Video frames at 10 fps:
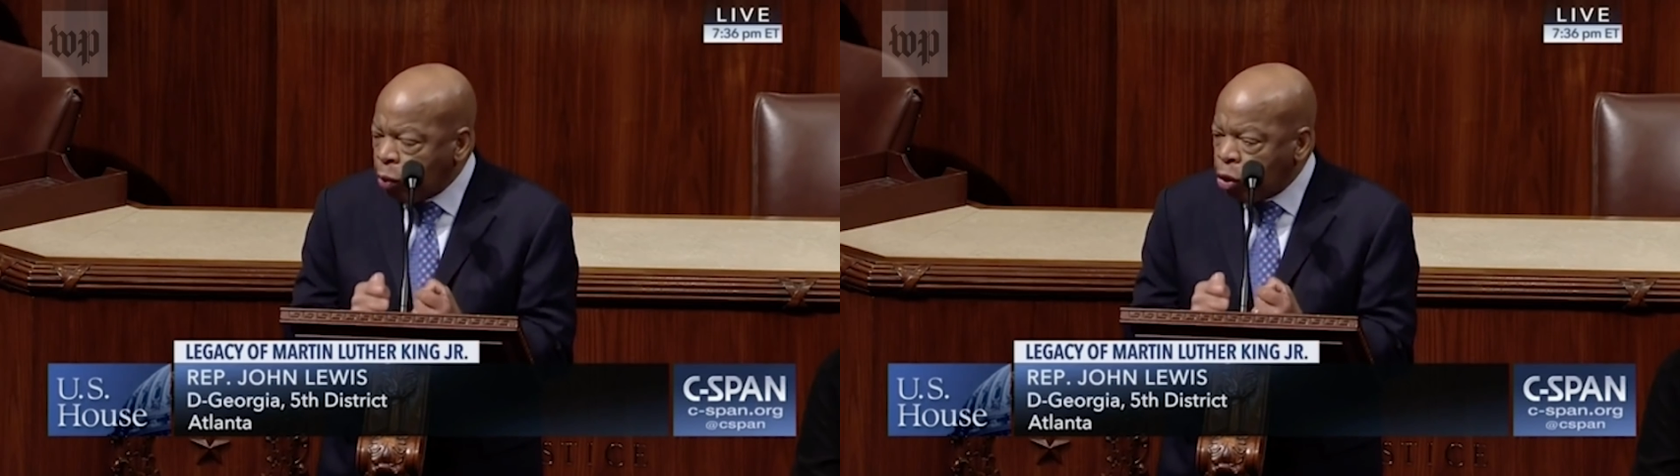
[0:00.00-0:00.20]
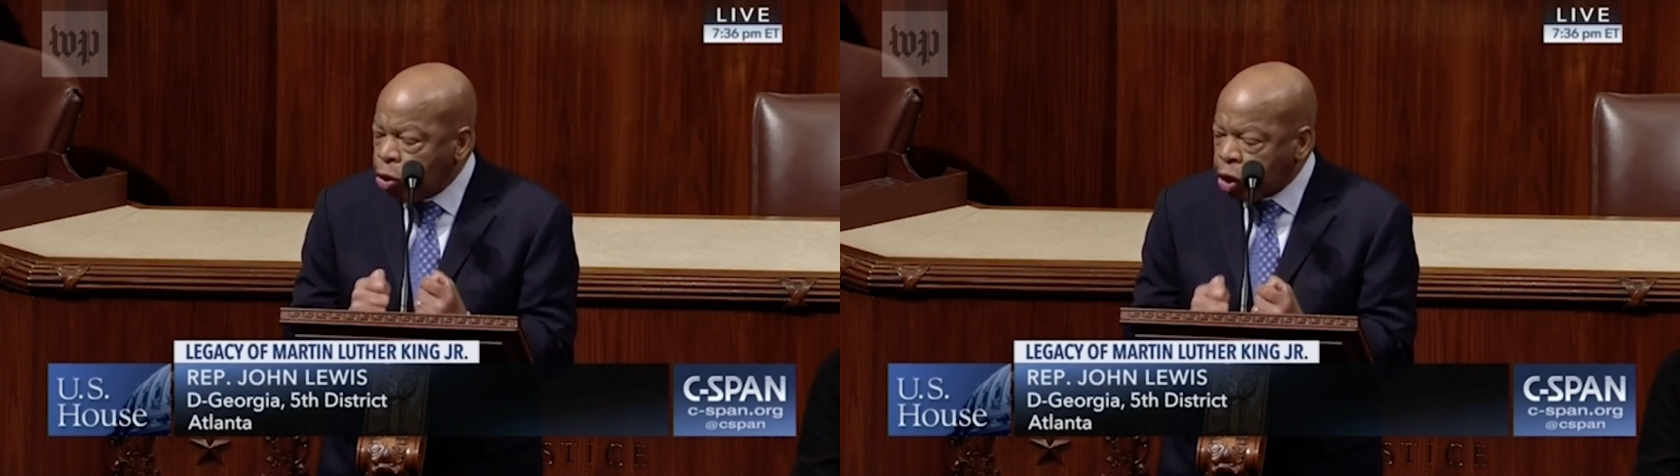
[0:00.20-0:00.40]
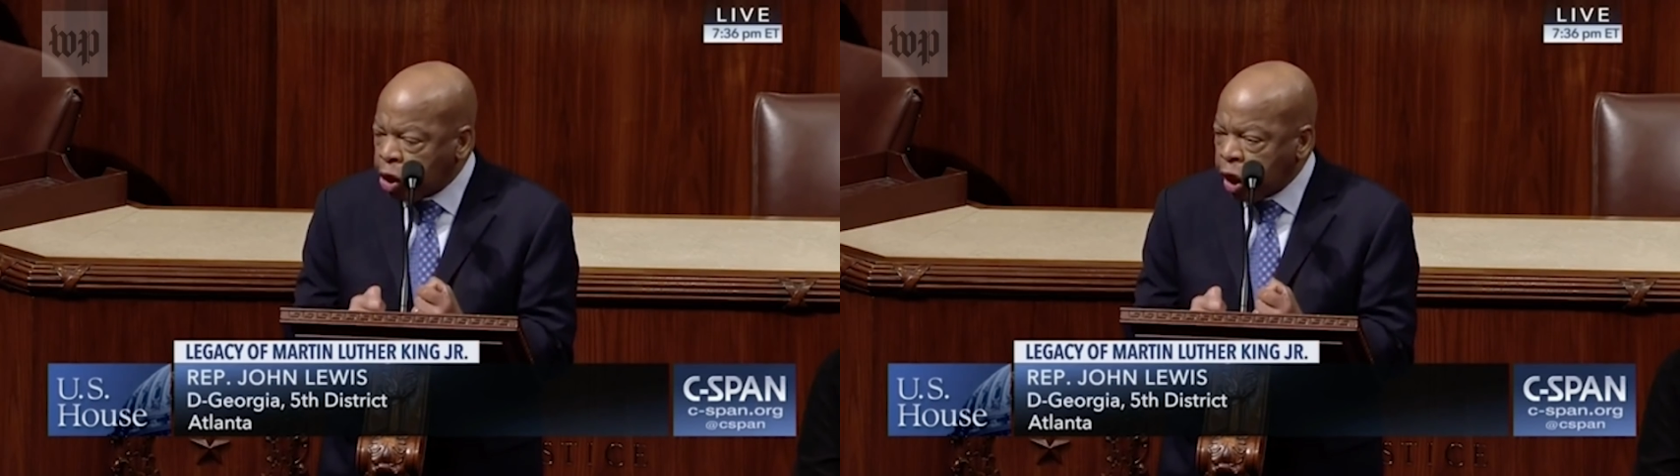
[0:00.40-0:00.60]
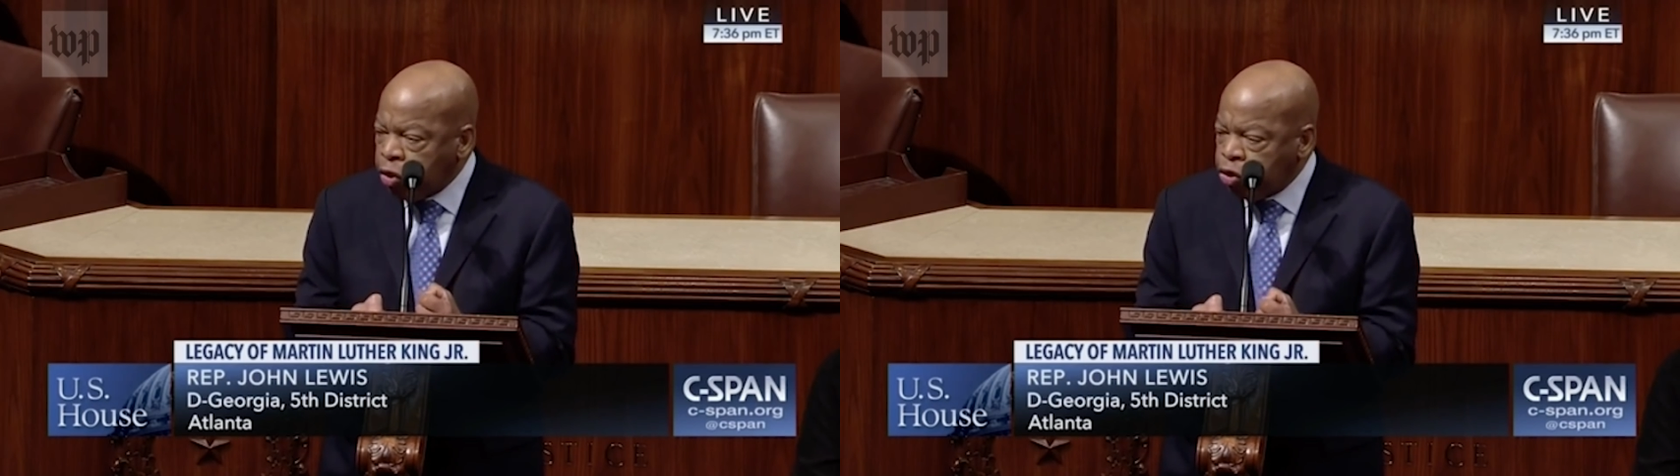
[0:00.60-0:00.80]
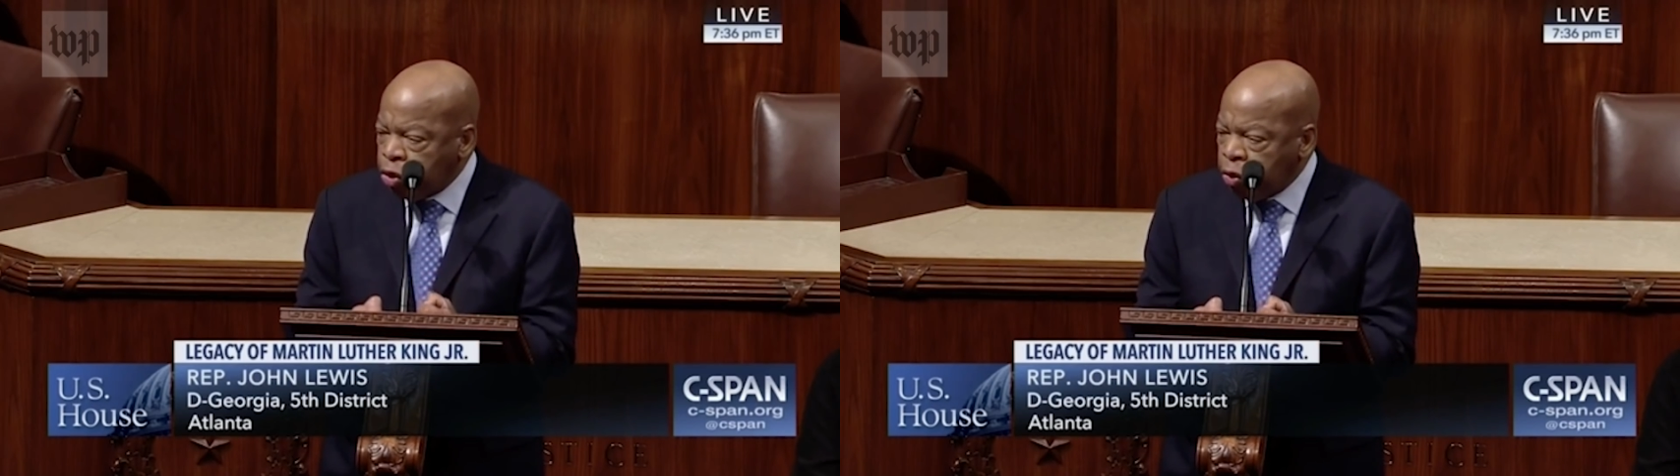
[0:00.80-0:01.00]
Martin Luther
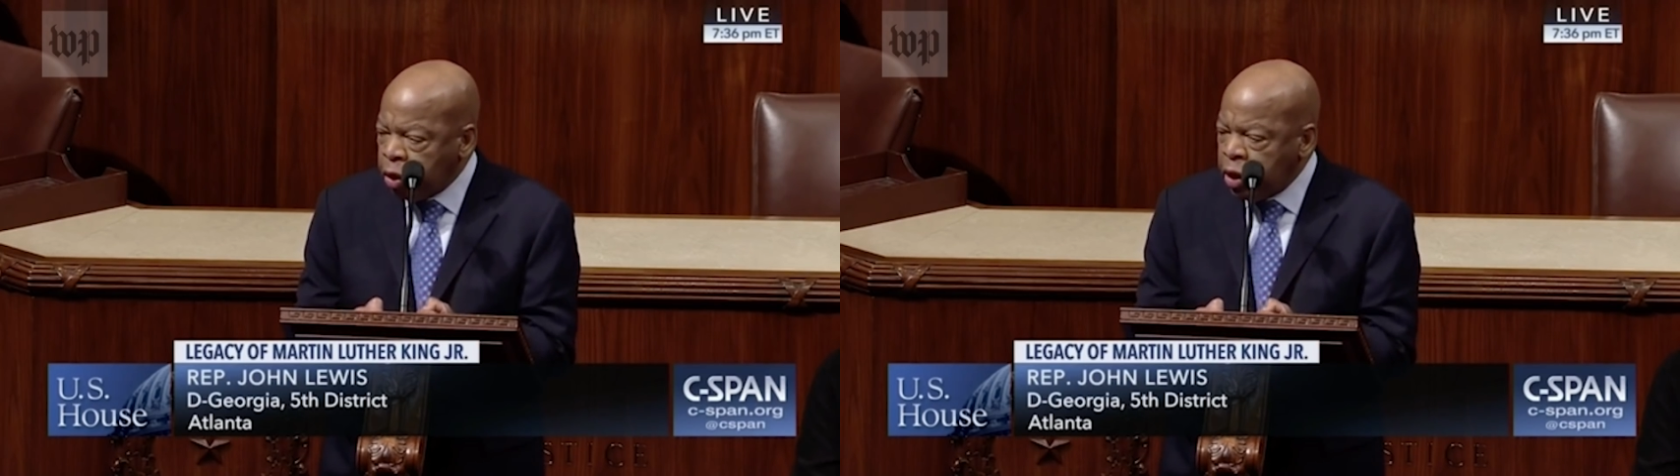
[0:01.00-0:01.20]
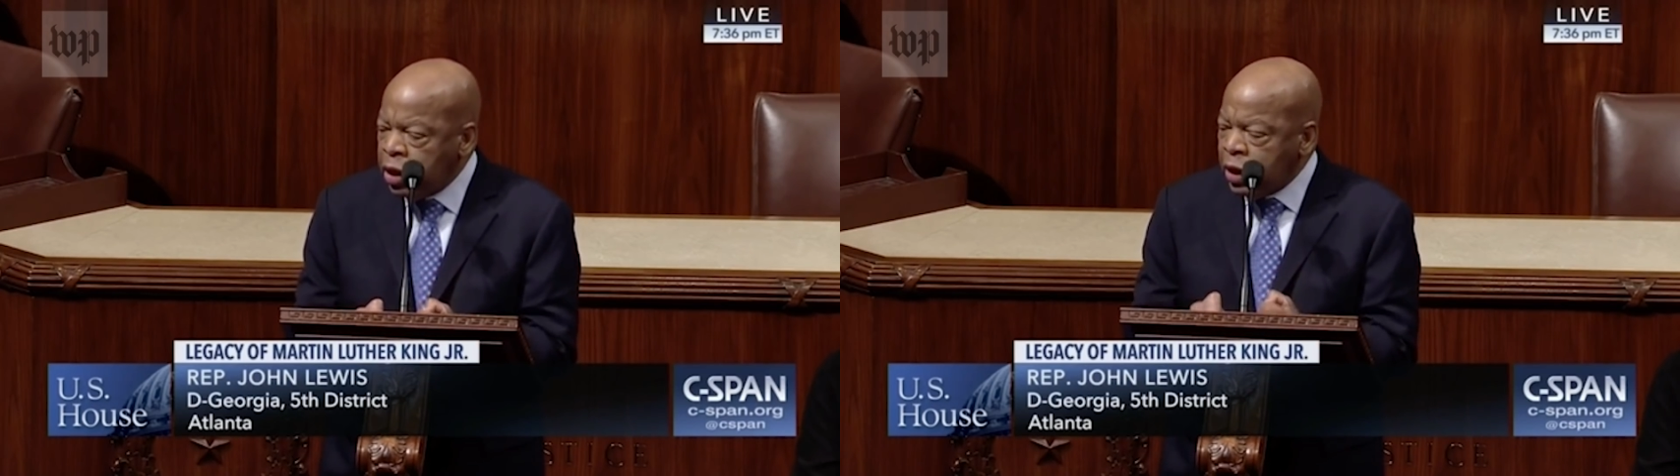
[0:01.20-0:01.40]
King Jr.